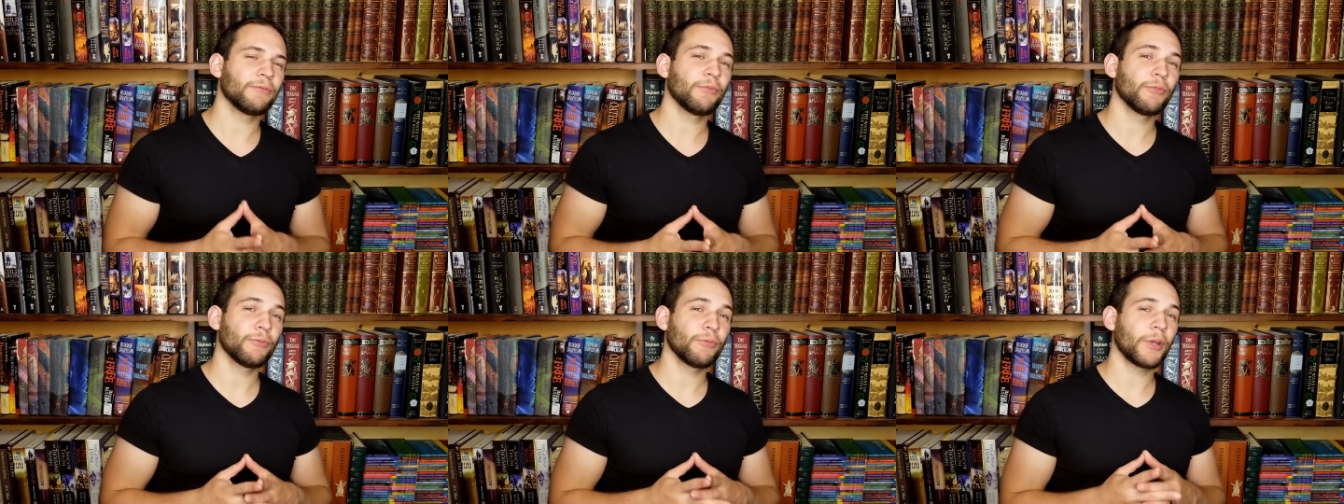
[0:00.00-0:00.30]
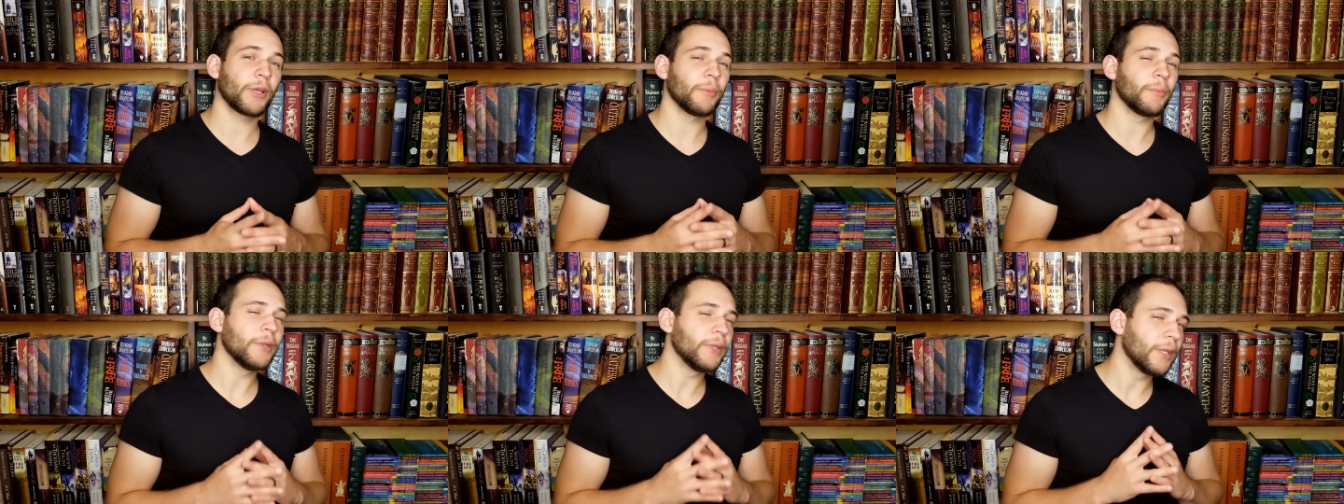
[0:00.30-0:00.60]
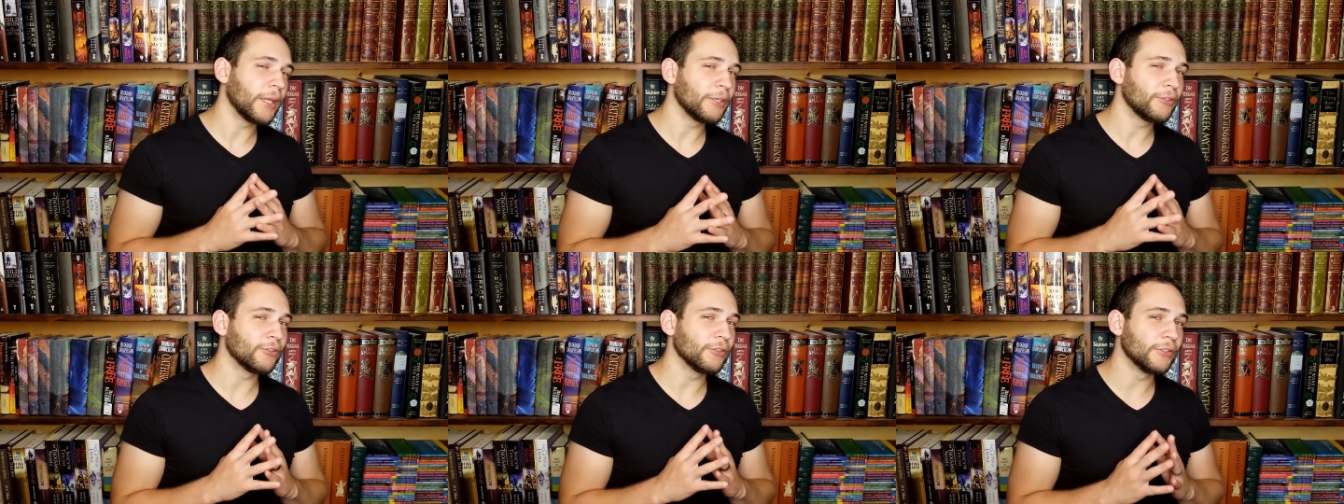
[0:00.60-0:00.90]
for
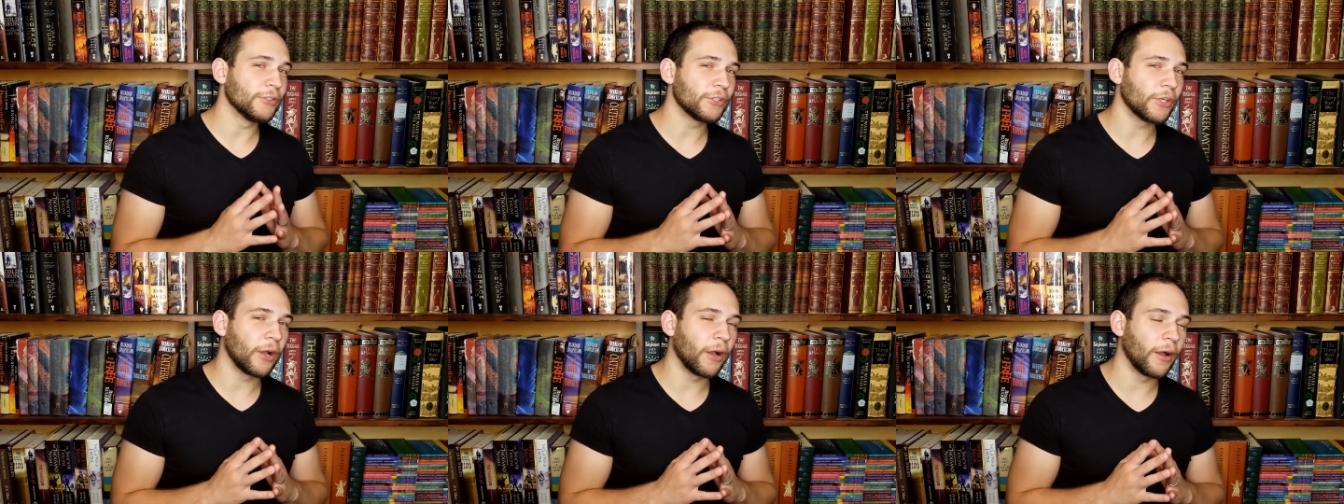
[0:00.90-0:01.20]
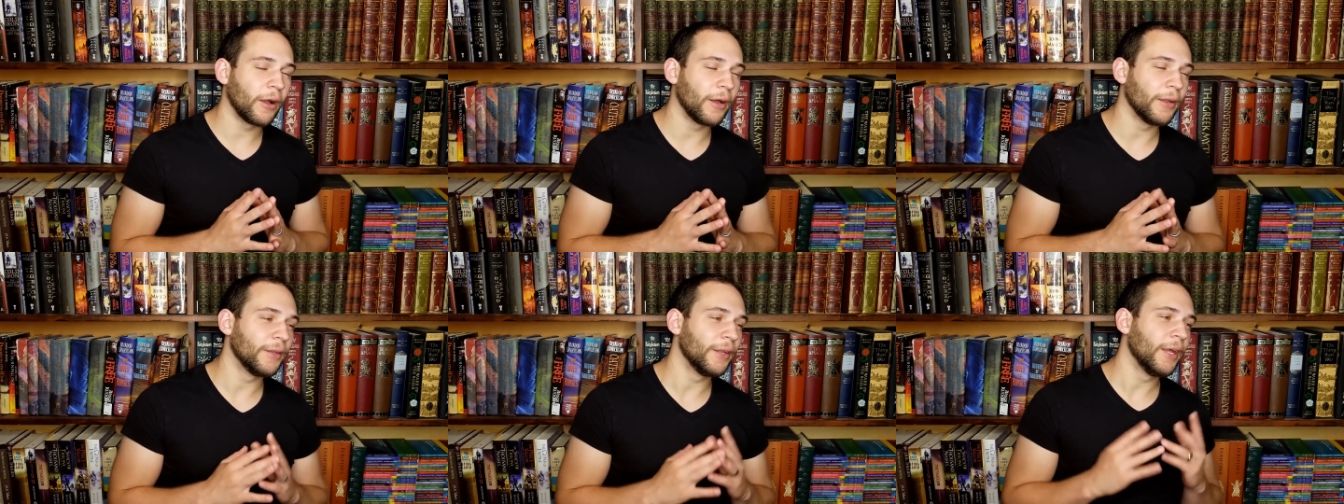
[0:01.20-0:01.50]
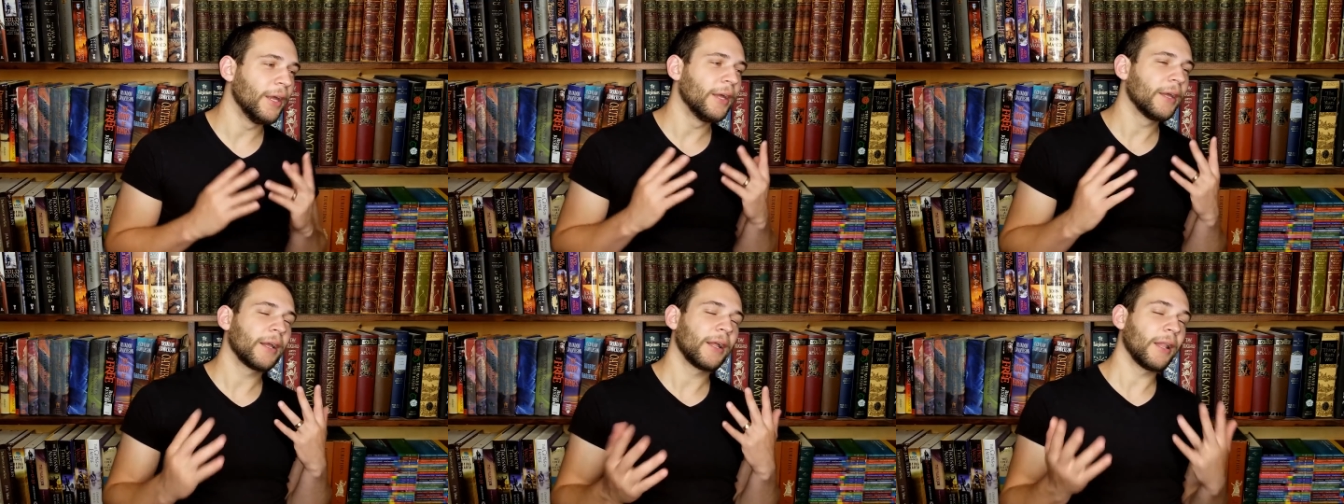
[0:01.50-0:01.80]
recommendations on
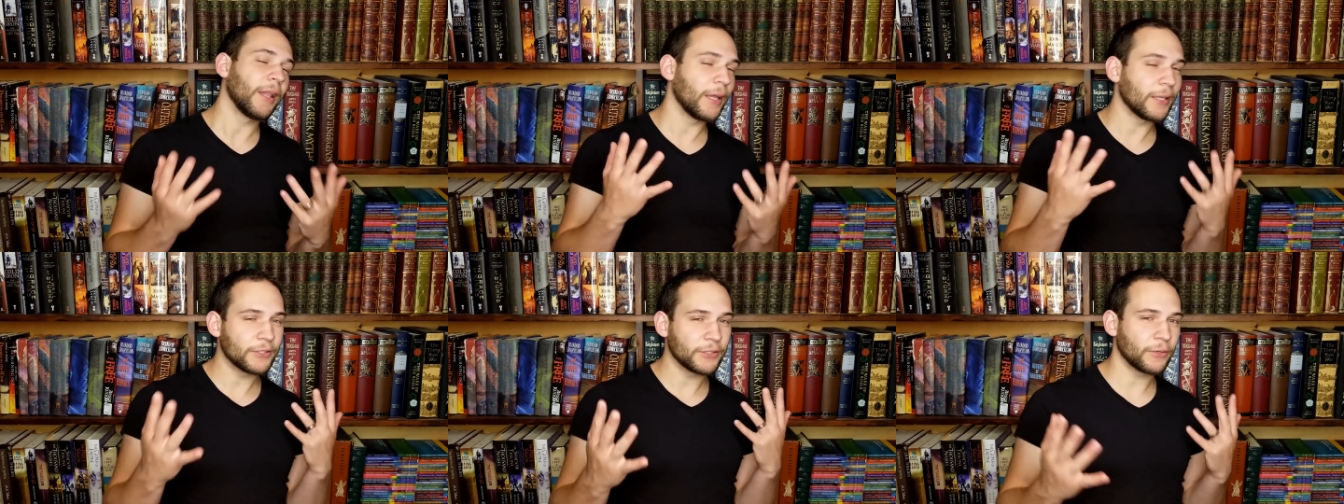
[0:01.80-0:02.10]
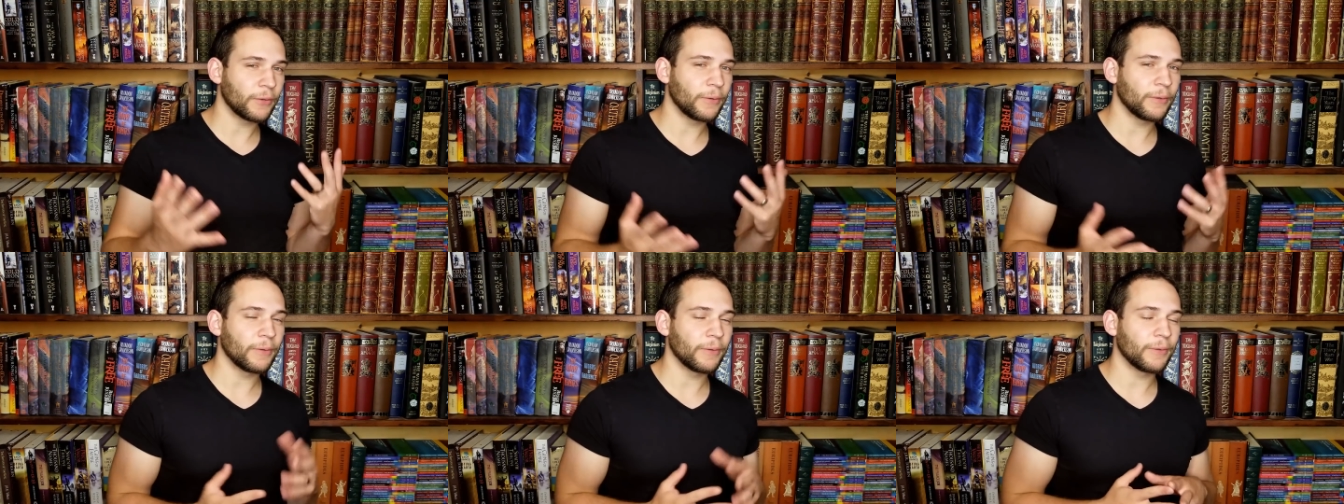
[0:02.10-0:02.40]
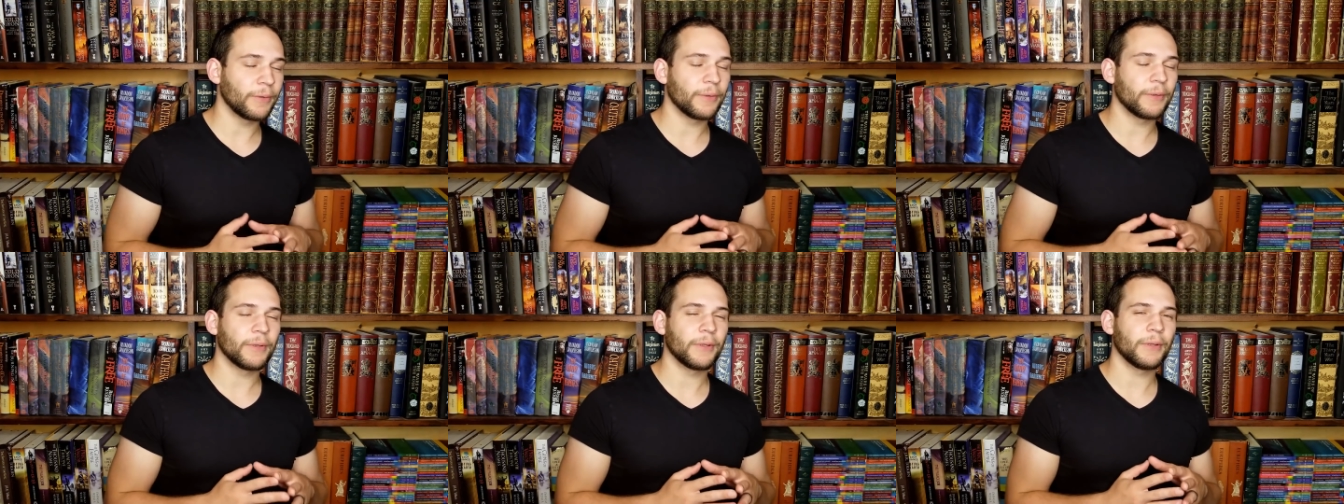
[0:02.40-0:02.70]

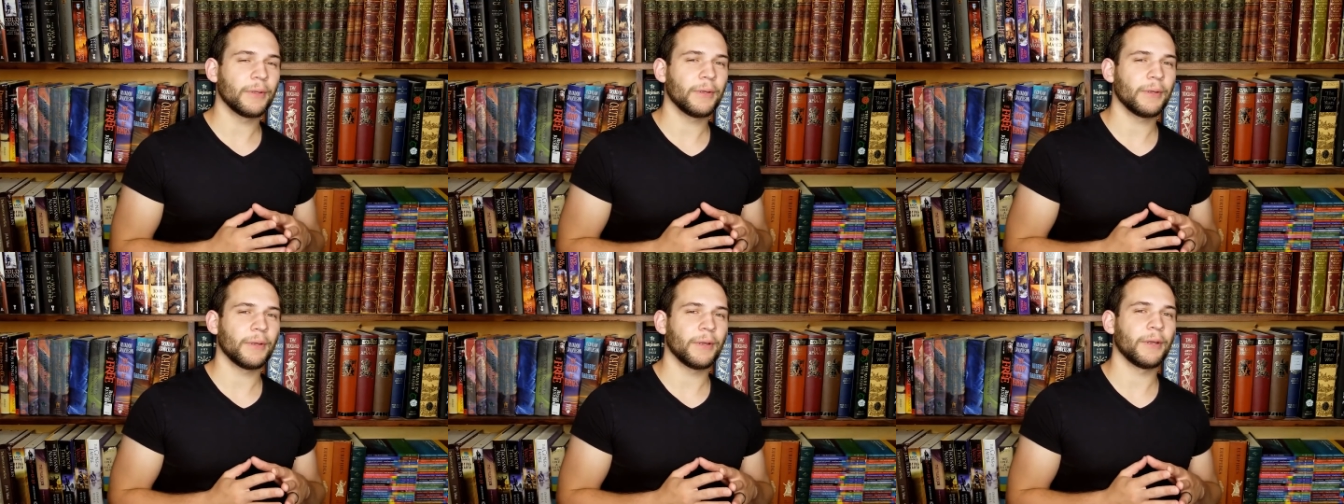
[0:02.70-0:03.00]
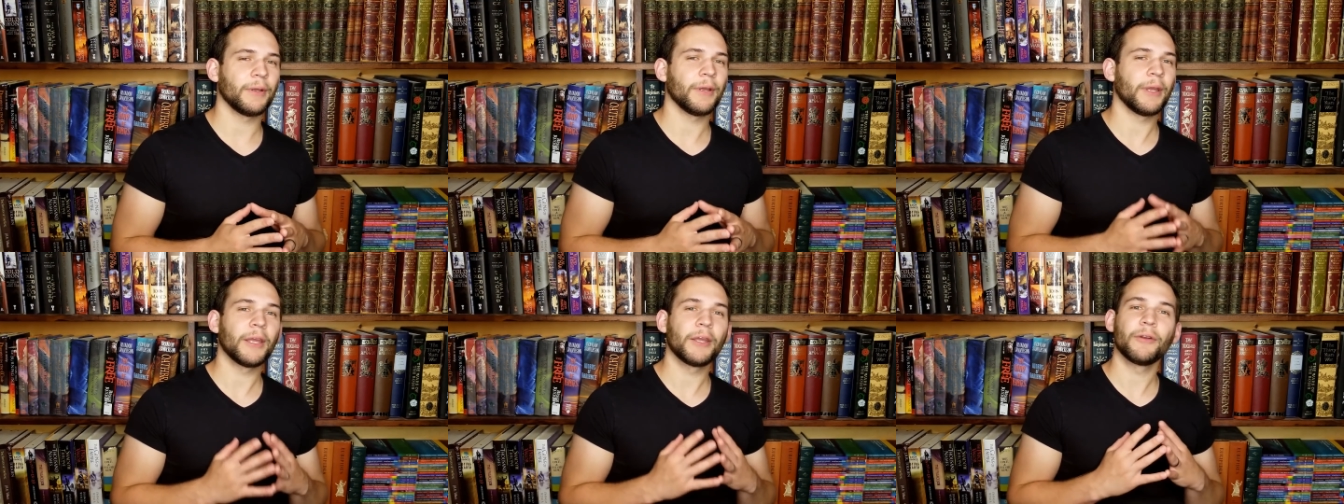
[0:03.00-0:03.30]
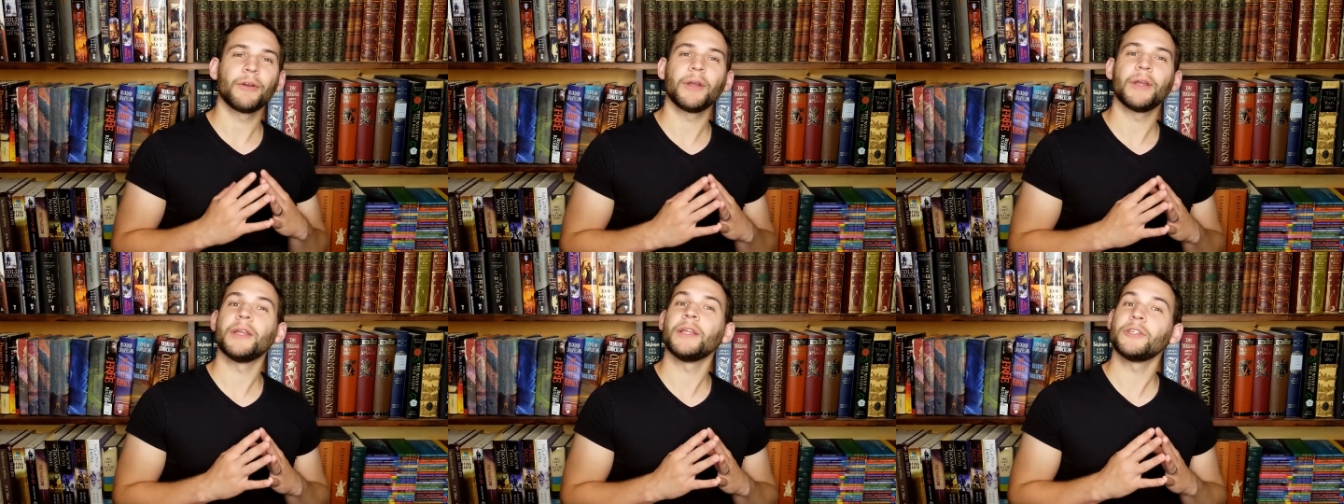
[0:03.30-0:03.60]
classical uh,
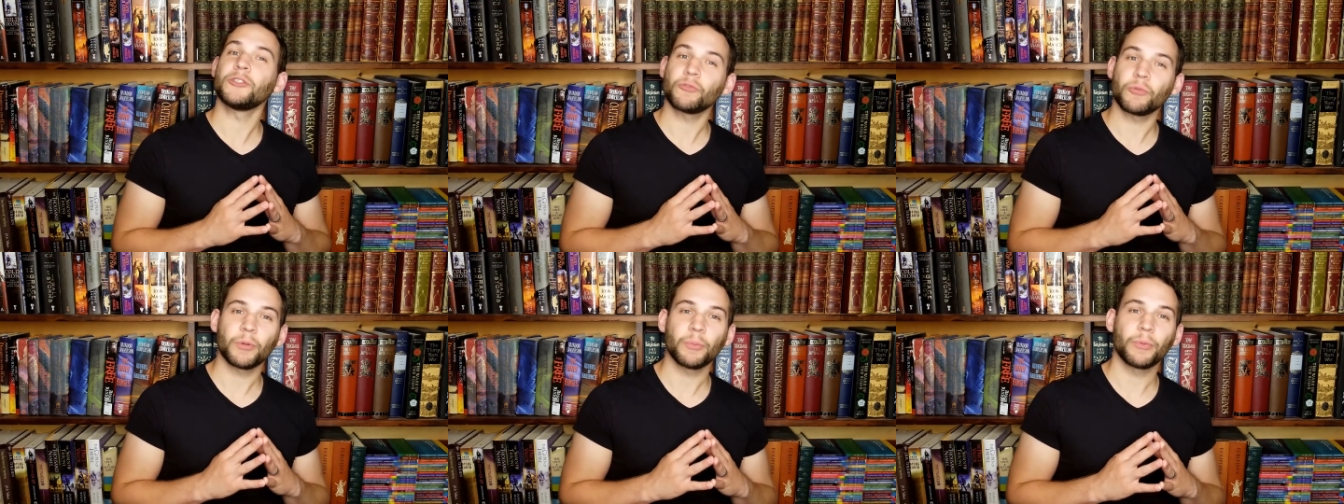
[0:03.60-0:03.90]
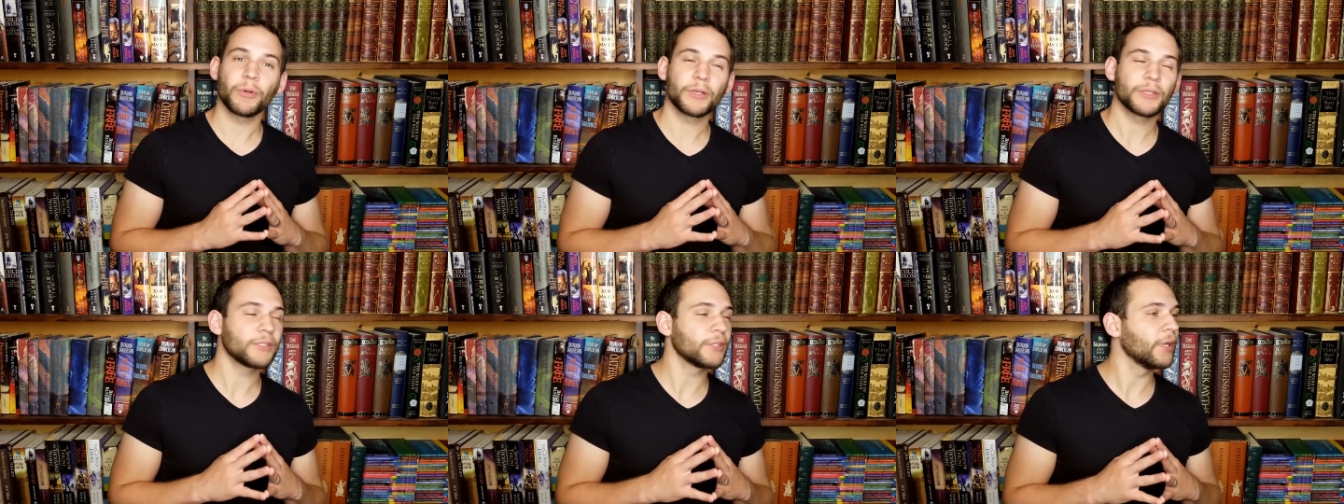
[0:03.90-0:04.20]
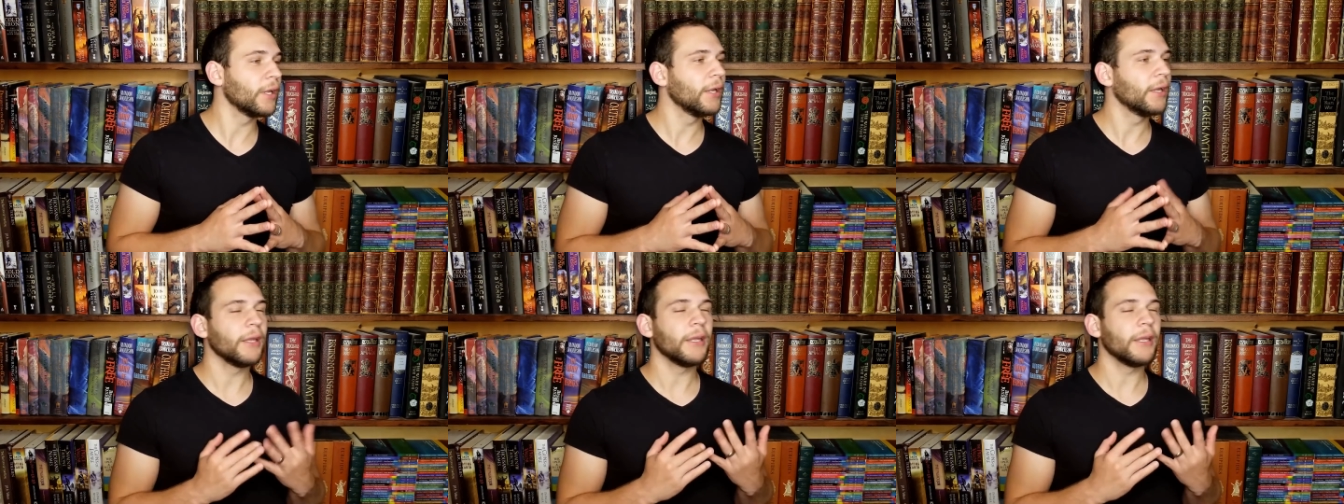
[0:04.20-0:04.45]
era history books,